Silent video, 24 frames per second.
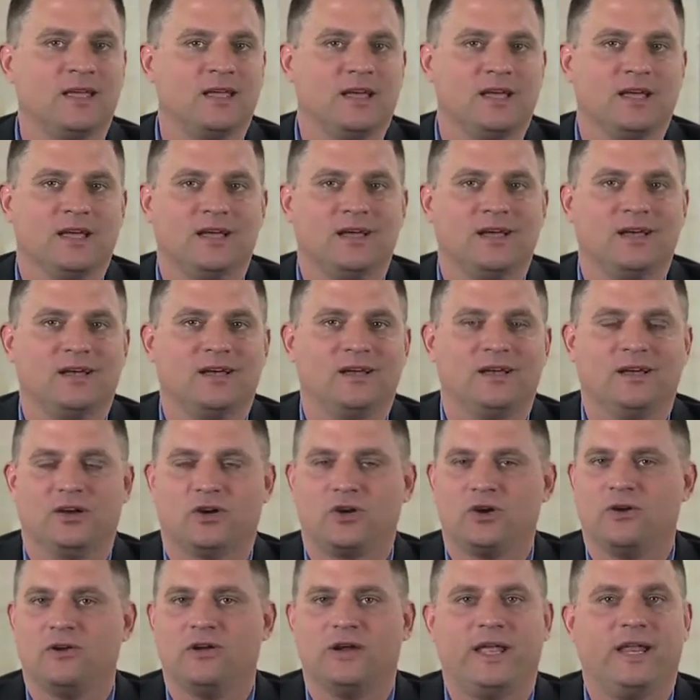
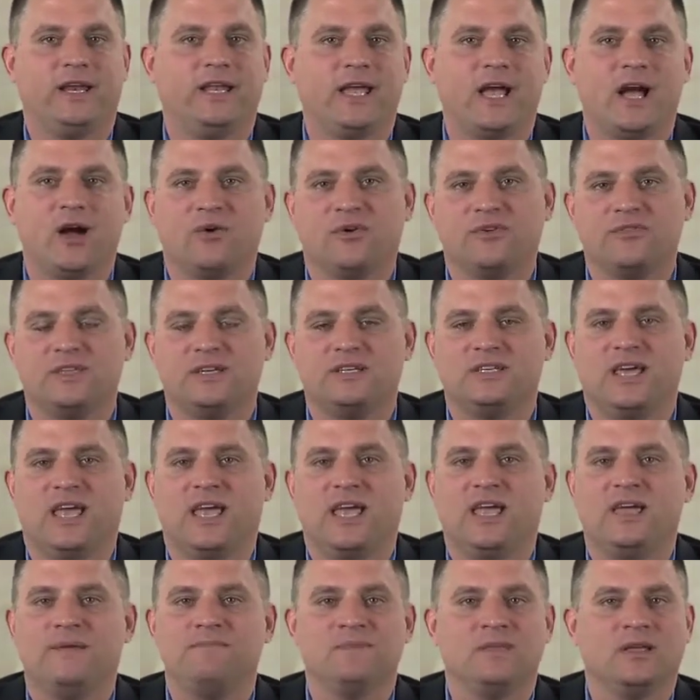at any hour of the
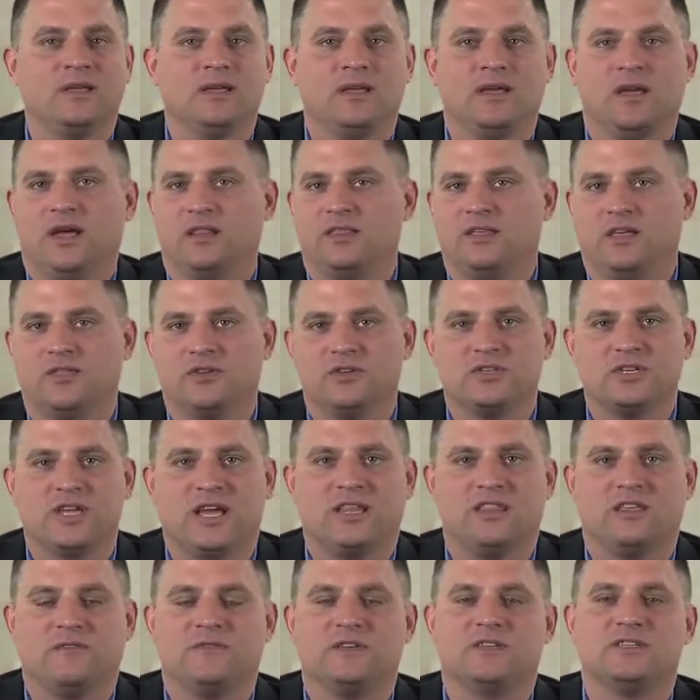day, at the other side
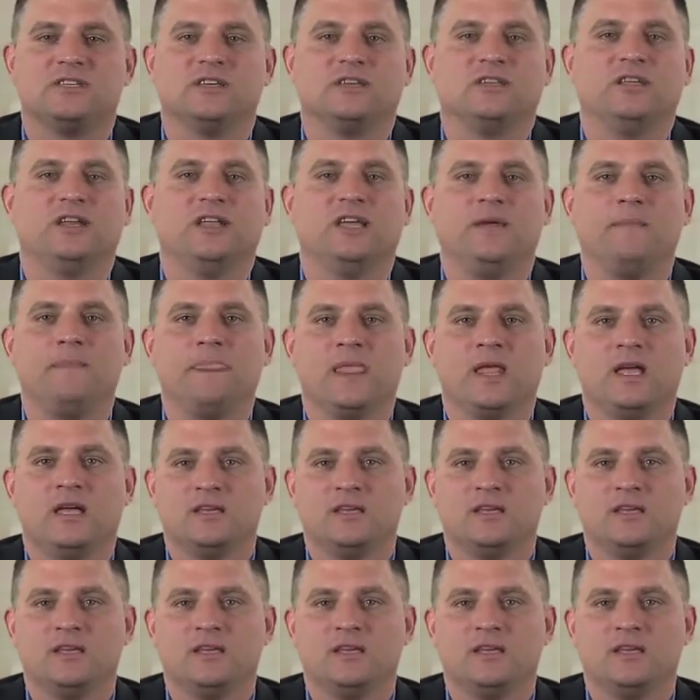of the facility.